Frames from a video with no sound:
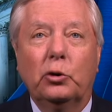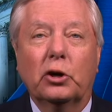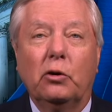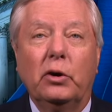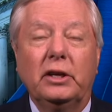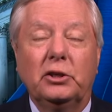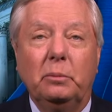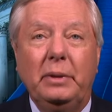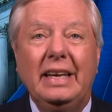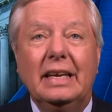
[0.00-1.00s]
are going to
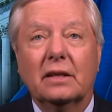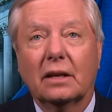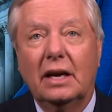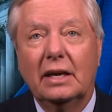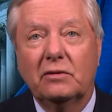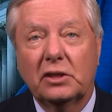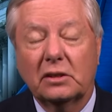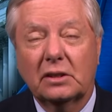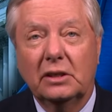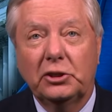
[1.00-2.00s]
be in the line of
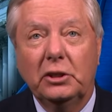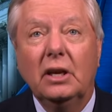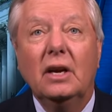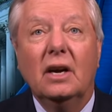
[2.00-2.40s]
succession